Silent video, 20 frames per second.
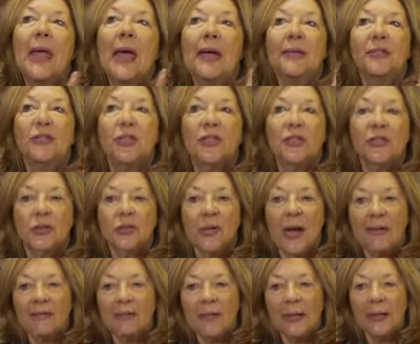And she's
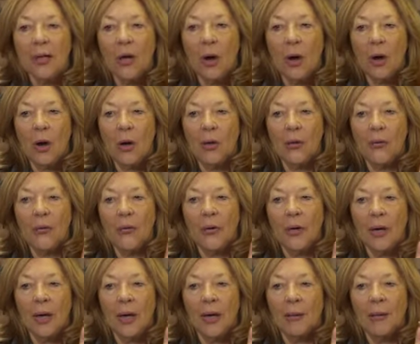traveling on
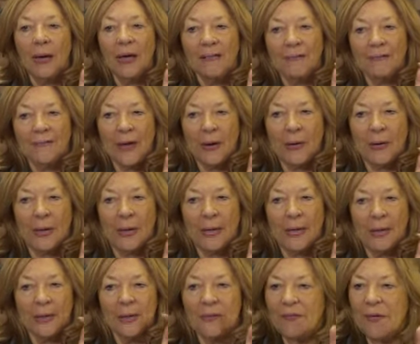a
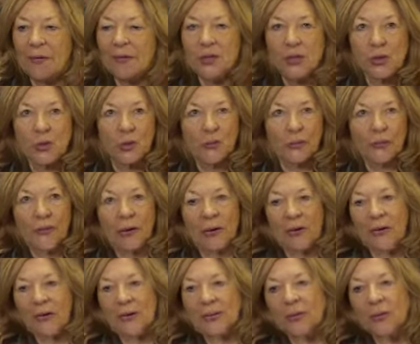ferry, a very short
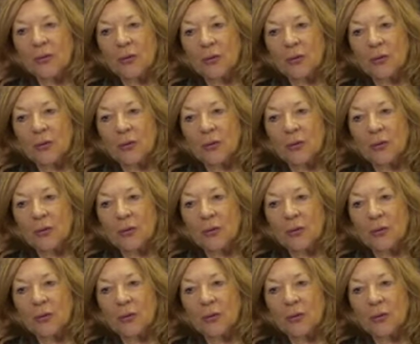ferry that's